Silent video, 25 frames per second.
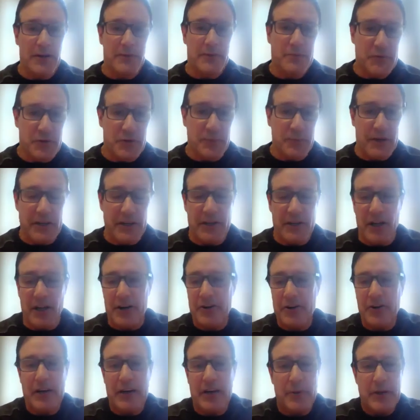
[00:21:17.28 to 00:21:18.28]
$2 million
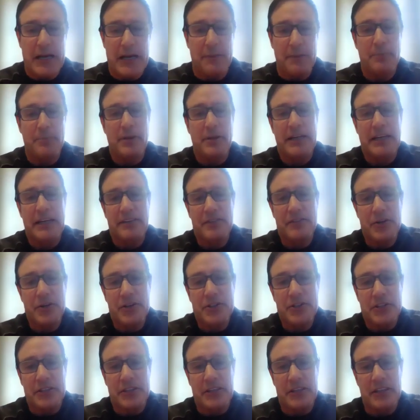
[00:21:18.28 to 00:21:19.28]
credit, we got plenty of
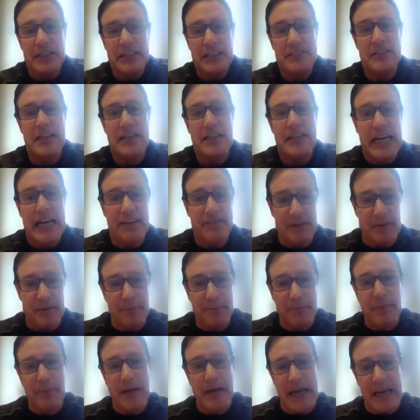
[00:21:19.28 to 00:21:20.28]
cushion to at least not have to
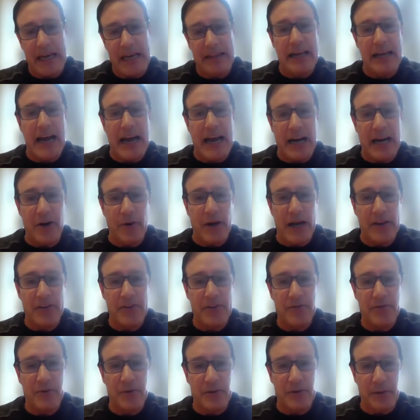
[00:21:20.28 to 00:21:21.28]
pay the
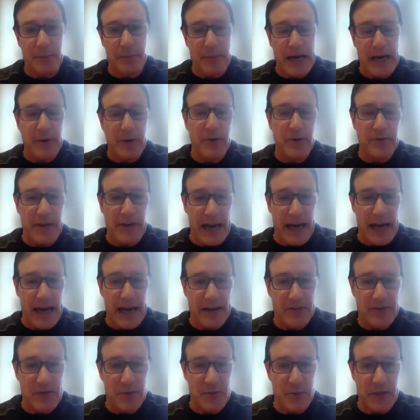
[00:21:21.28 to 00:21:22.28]
IRS for the payroll
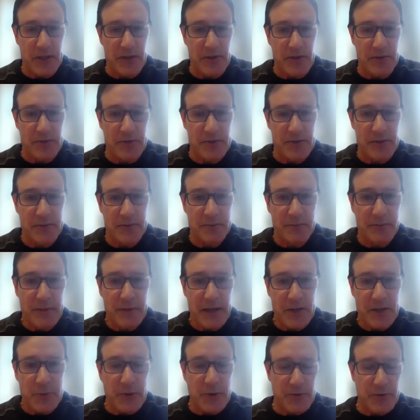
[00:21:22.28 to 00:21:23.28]
taxes we used
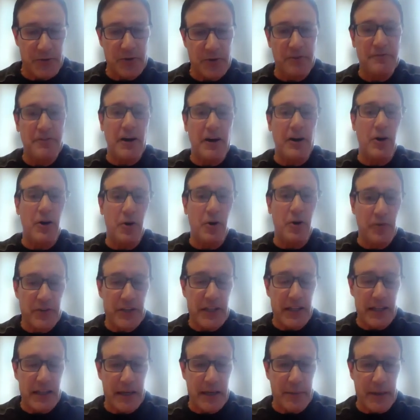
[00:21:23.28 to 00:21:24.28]
because we were so far over the
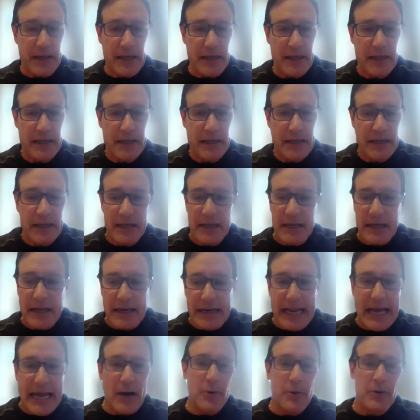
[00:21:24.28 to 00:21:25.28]
limit.
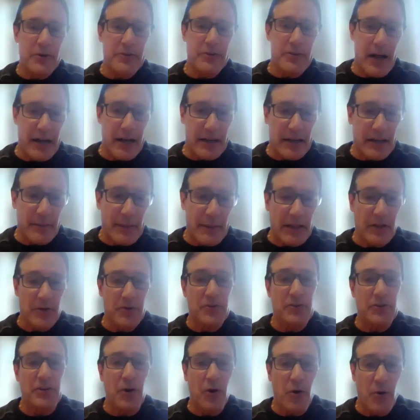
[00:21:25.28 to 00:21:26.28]
Now we're talking about
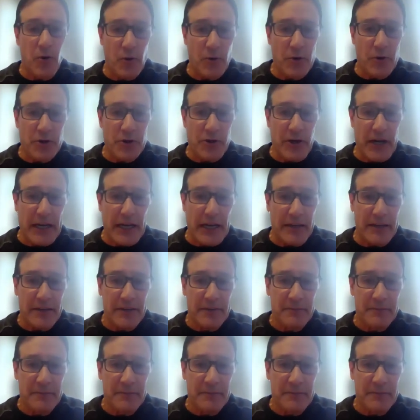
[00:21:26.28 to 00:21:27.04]
losing the whole credit.